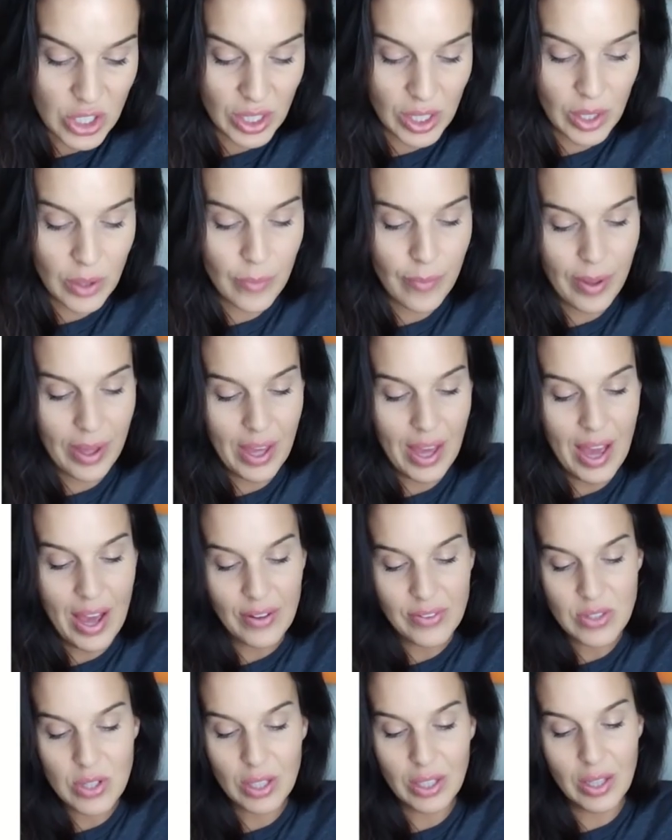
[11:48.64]
you may have
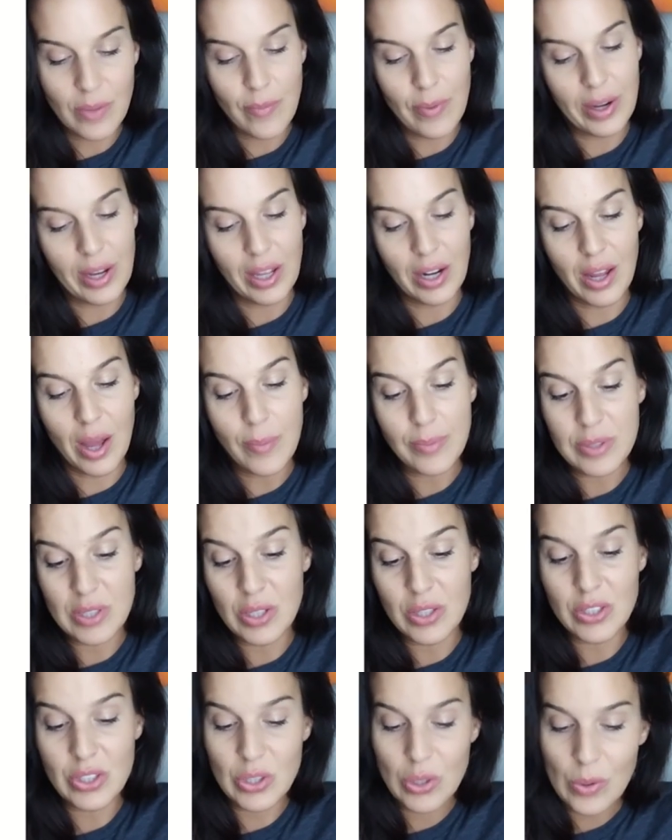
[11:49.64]
to eliminate up to
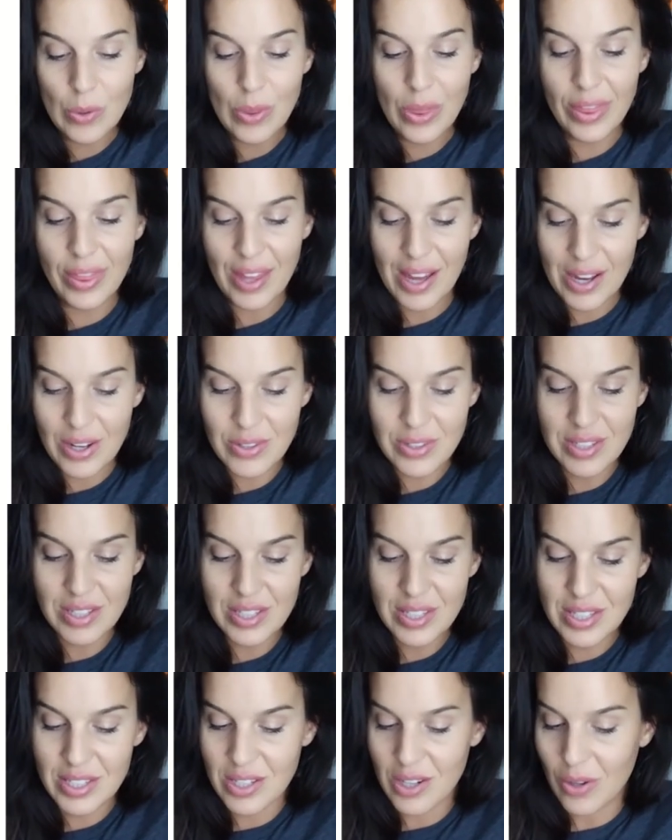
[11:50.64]
2,000
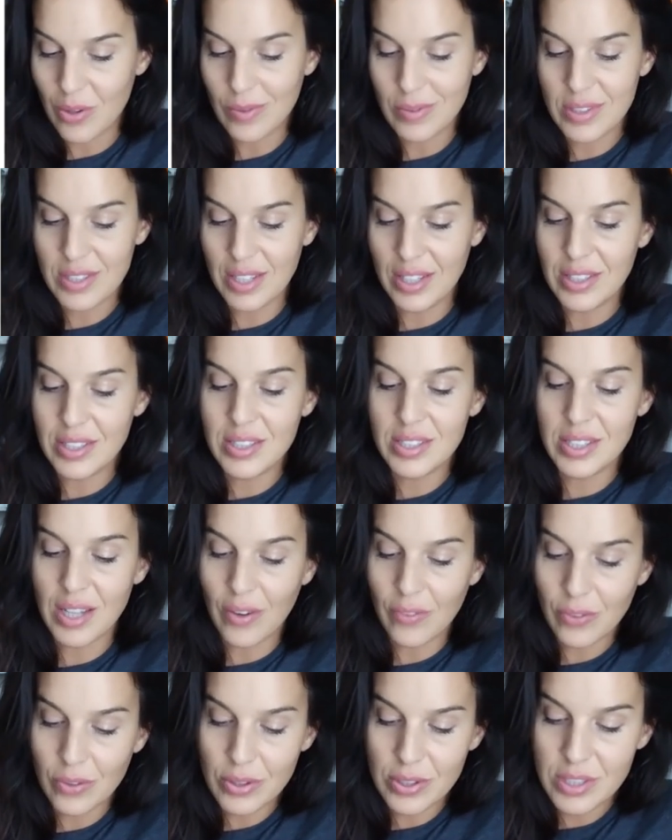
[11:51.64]
stones in
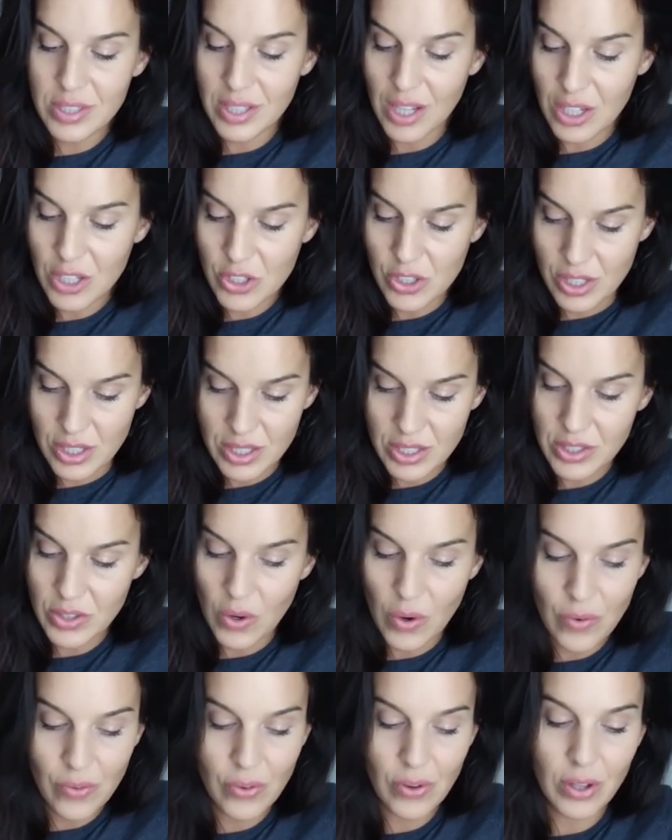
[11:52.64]
several sessions
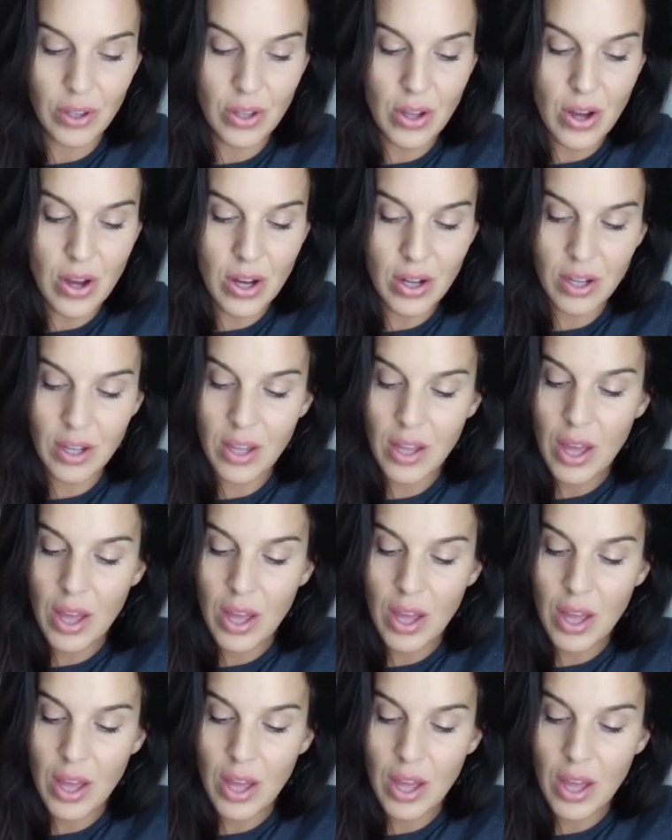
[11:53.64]
over a long